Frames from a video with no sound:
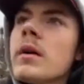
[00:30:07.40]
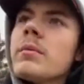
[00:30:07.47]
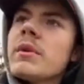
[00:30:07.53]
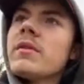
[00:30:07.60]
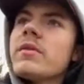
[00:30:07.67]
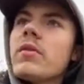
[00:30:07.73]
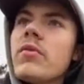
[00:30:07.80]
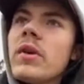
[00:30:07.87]
gonna
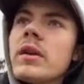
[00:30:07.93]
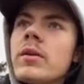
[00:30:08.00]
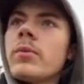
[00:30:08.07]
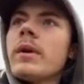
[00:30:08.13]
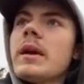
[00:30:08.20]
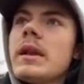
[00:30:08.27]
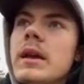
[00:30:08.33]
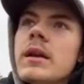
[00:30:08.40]
have to find a
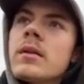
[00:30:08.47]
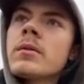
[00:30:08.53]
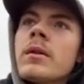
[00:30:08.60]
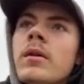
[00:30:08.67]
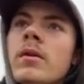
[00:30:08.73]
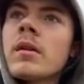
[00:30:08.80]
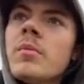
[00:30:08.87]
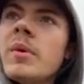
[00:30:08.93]
way to get around
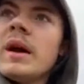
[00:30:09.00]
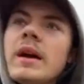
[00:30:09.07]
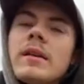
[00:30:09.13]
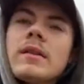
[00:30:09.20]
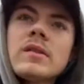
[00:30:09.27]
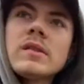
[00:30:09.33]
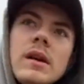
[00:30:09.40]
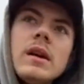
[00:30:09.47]
the back
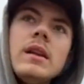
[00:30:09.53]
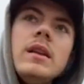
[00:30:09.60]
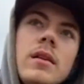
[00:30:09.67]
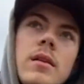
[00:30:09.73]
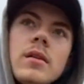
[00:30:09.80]
side here,